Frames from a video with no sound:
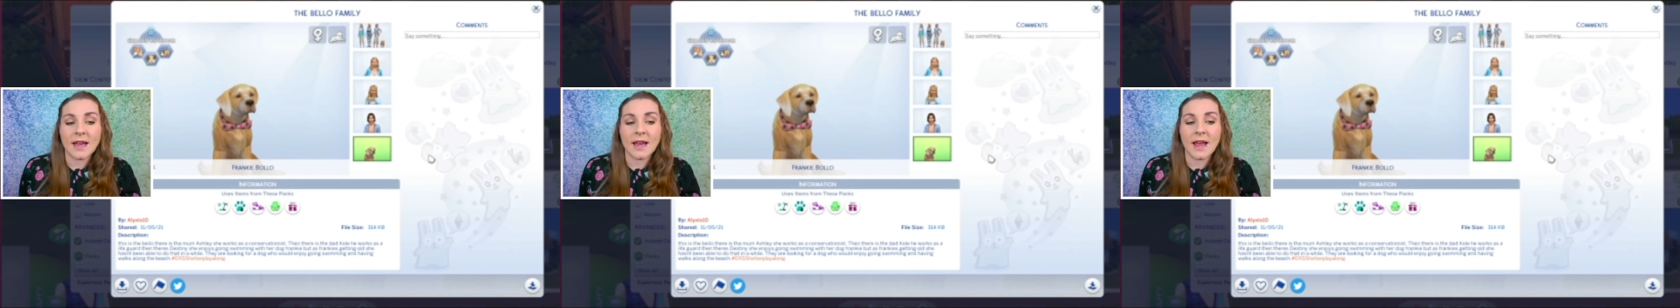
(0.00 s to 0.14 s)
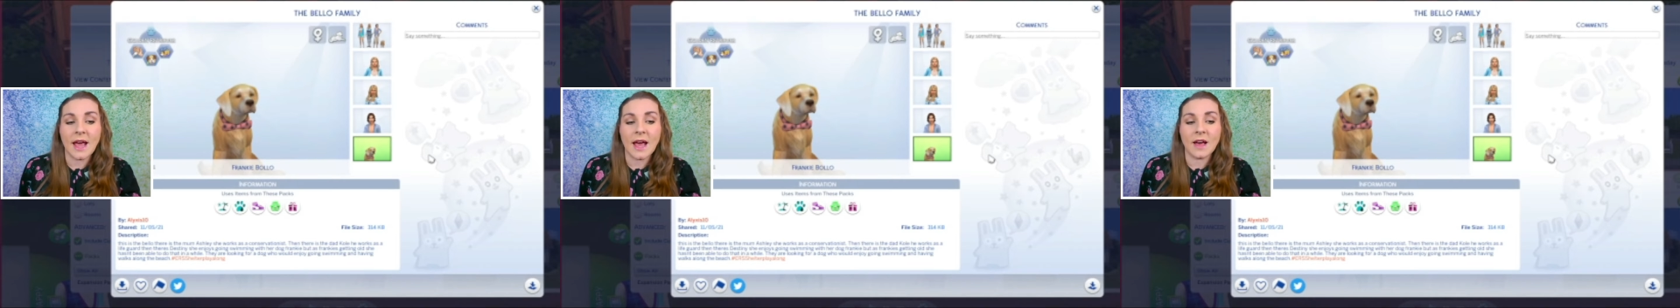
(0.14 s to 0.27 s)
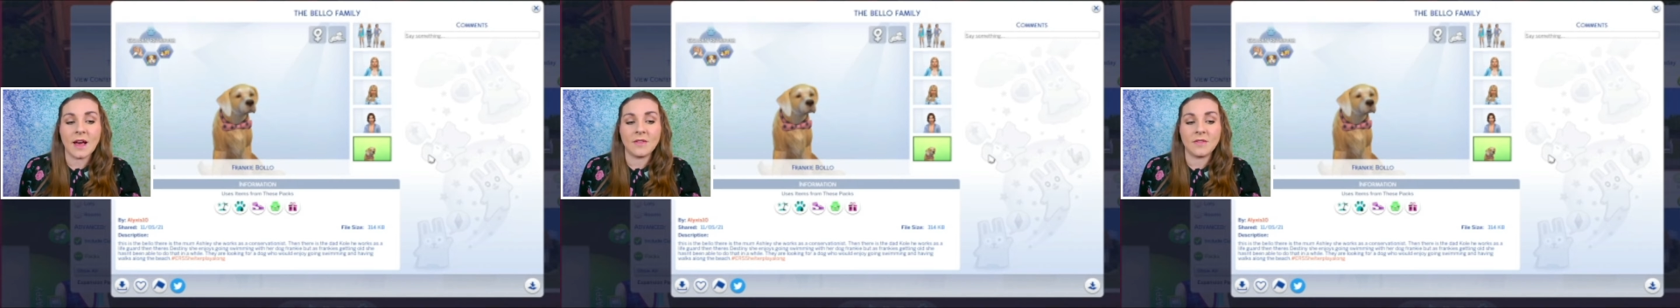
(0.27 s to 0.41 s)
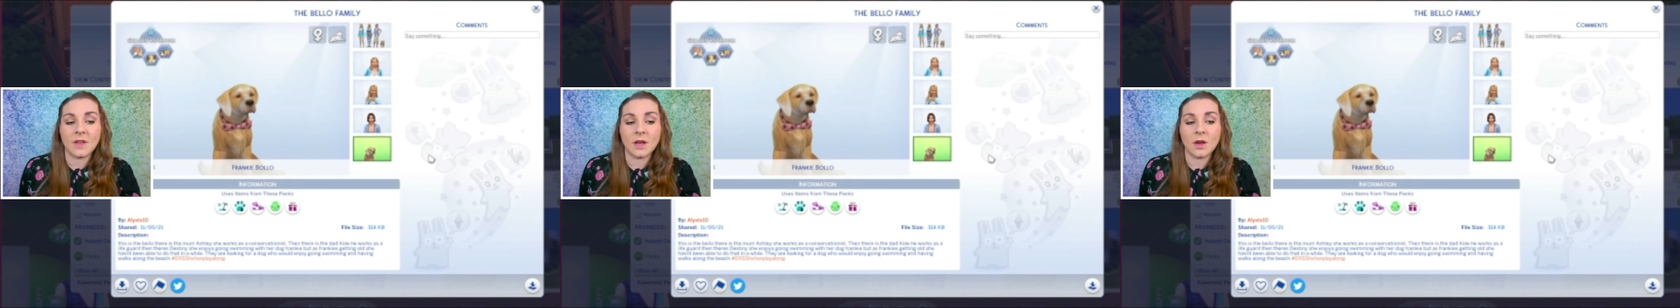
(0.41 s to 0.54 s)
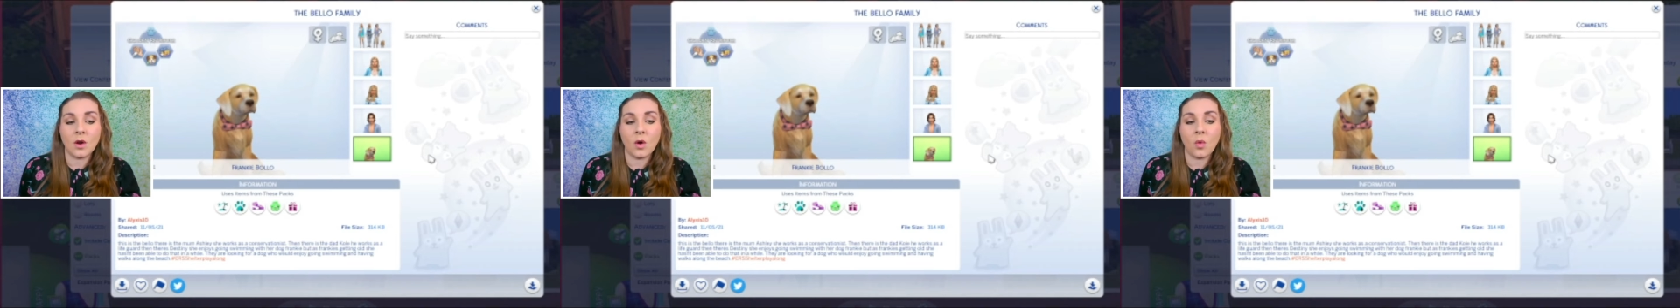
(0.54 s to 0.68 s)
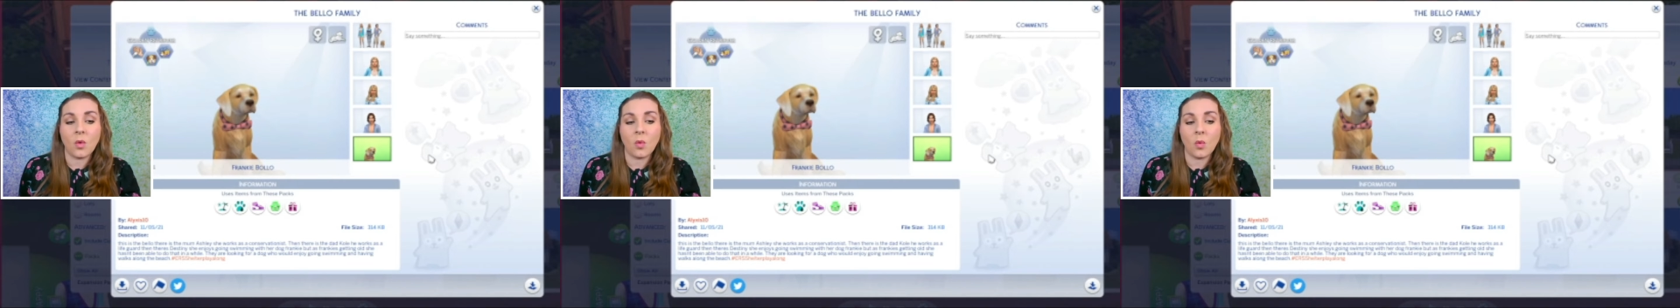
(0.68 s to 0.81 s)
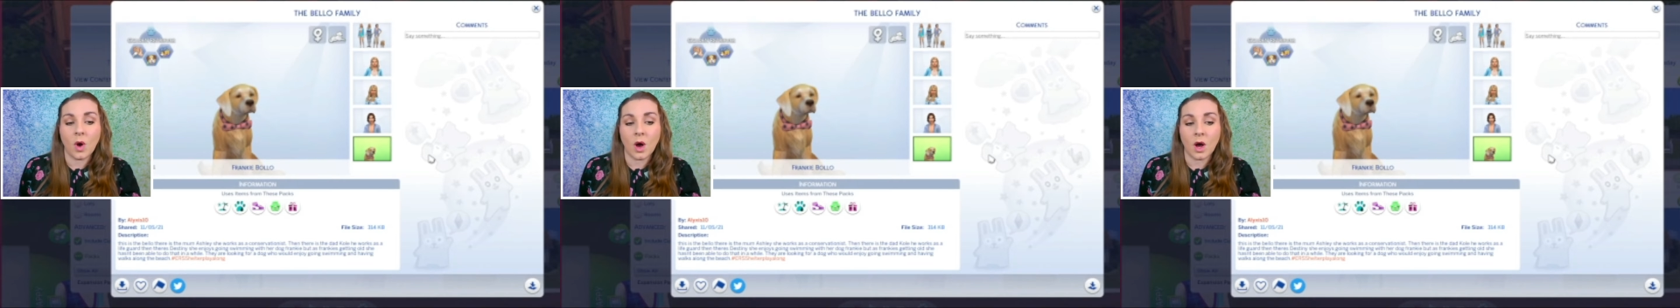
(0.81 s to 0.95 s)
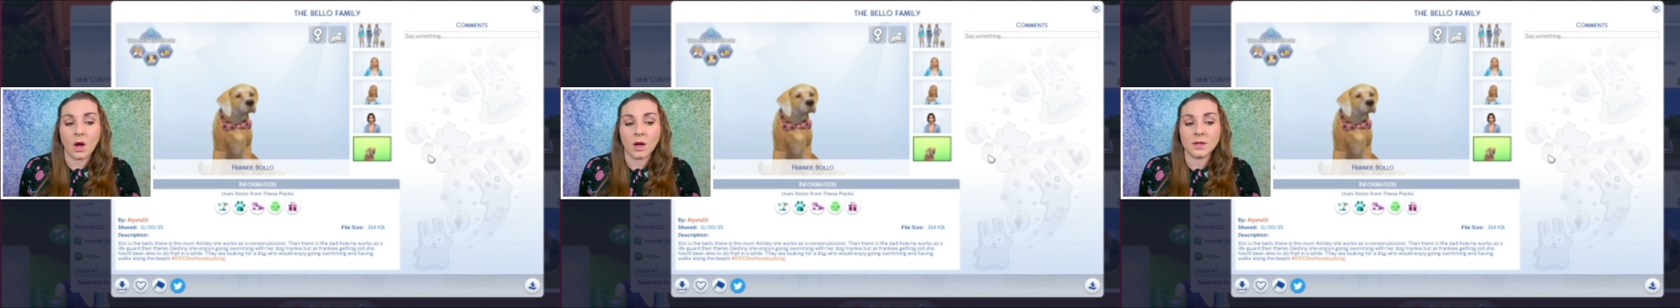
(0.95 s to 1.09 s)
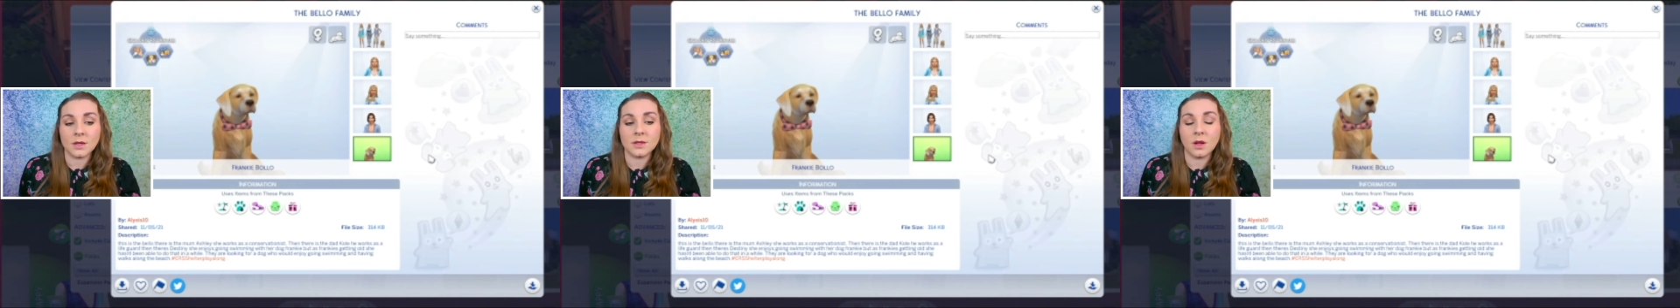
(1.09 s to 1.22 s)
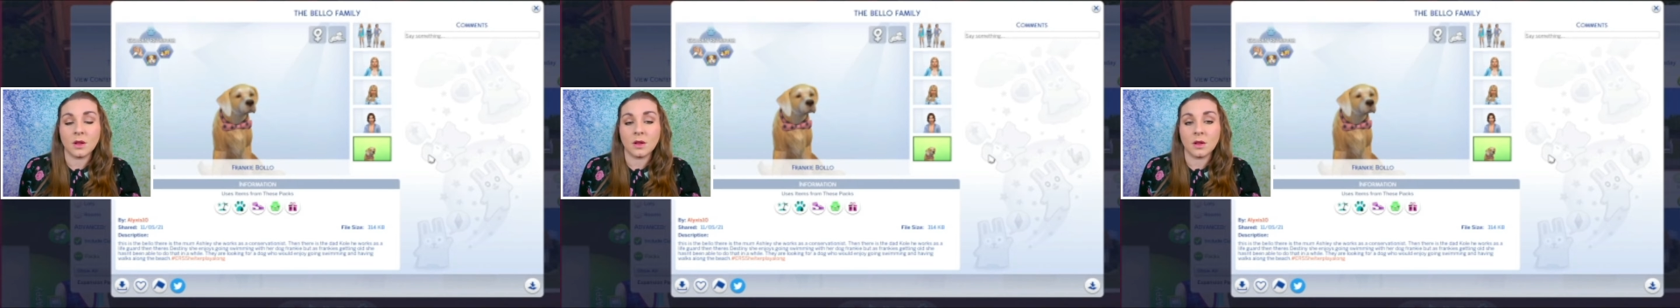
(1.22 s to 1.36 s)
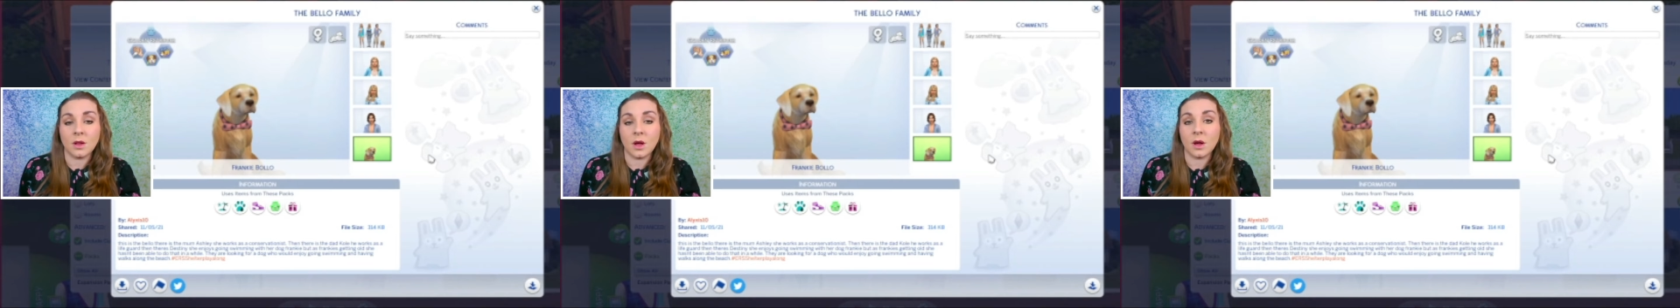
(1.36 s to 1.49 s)
and having
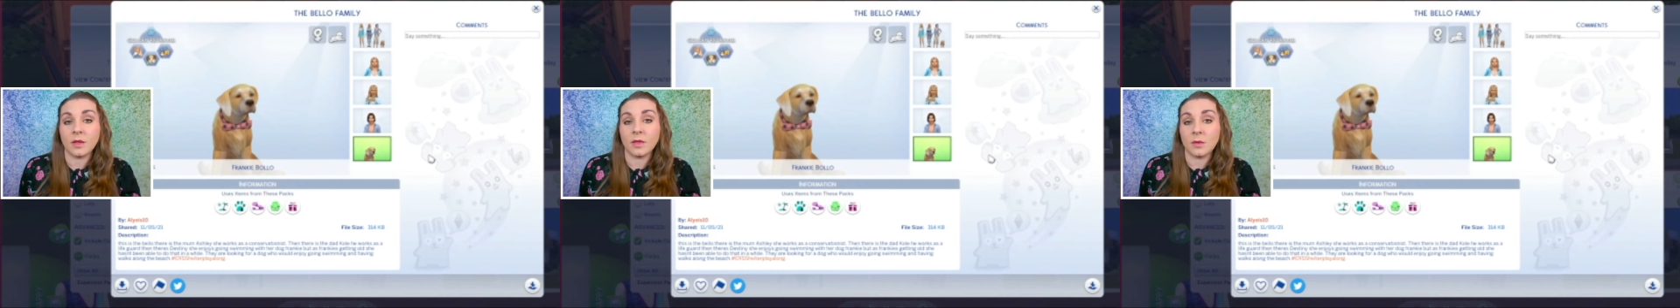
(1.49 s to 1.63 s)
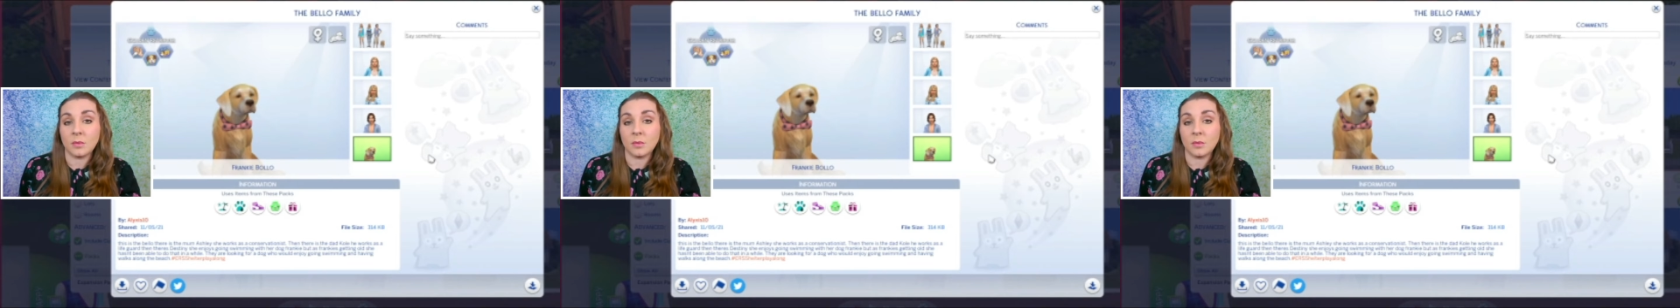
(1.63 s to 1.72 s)
walks along the